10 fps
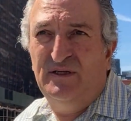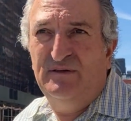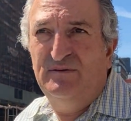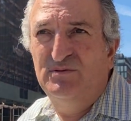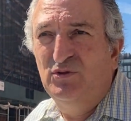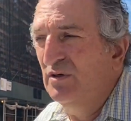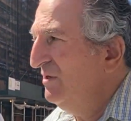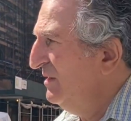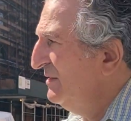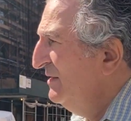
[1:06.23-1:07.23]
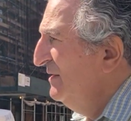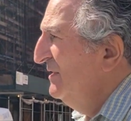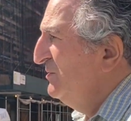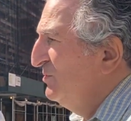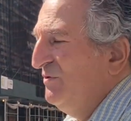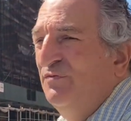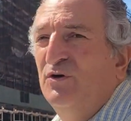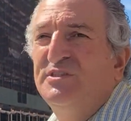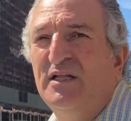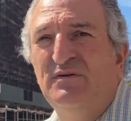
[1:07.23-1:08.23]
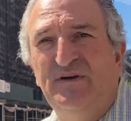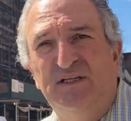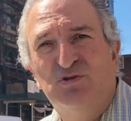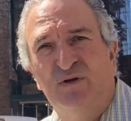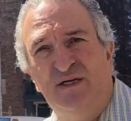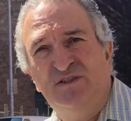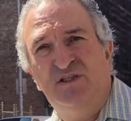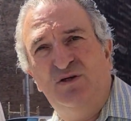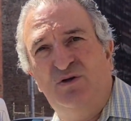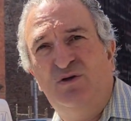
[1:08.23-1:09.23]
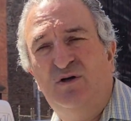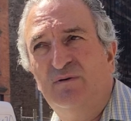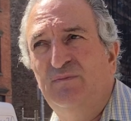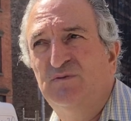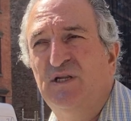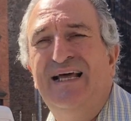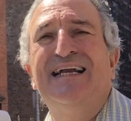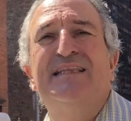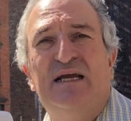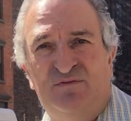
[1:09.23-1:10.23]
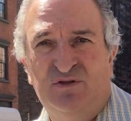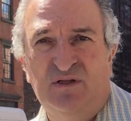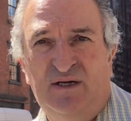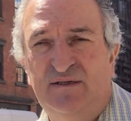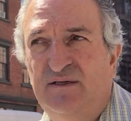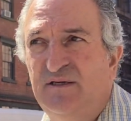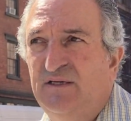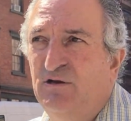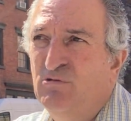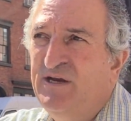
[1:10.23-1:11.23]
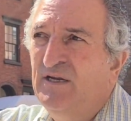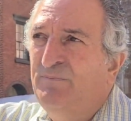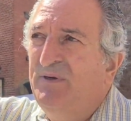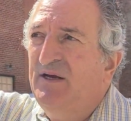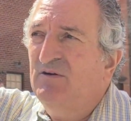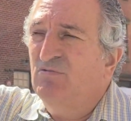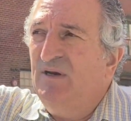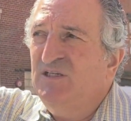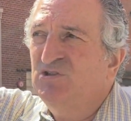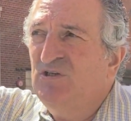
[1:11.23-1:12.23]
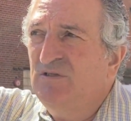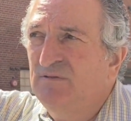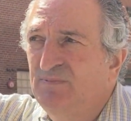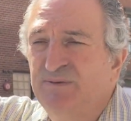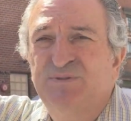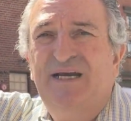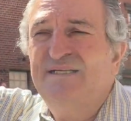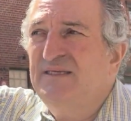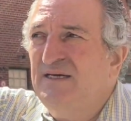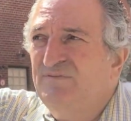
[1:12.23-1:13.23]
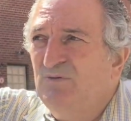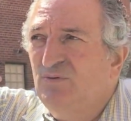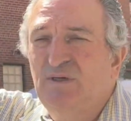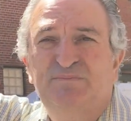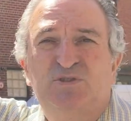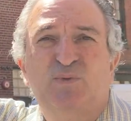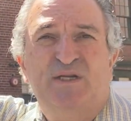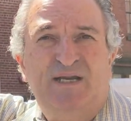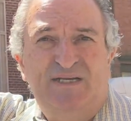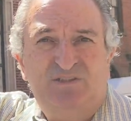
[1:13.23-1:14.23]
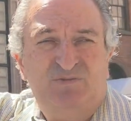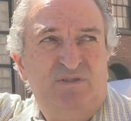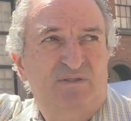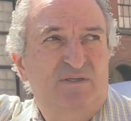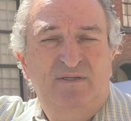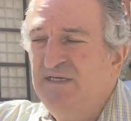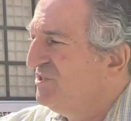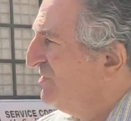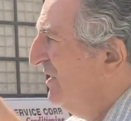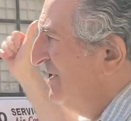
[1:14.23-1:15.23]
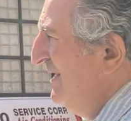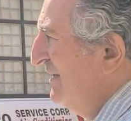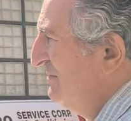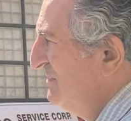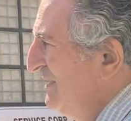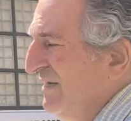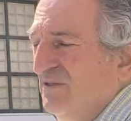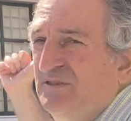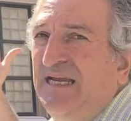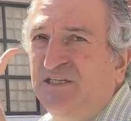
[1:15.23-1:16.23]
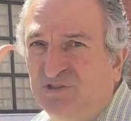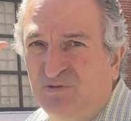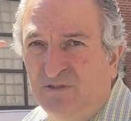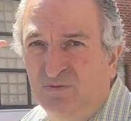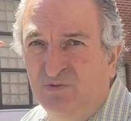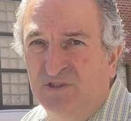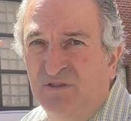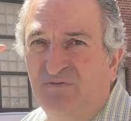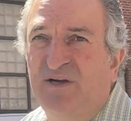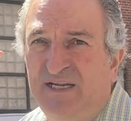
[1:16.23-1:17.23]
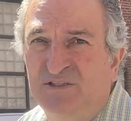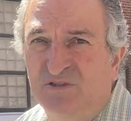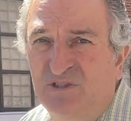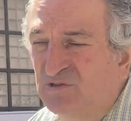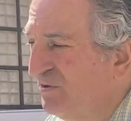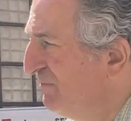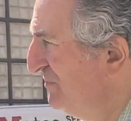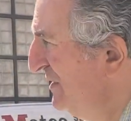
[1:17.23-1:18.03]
It was all gone. So it was the first elevated trains in New York. It was the 9th Avenue line. It ran up here, Greenwich Street, because it was 9th Avenue, up to 29th Street. It started downtown on Day Street, which is in the financial district.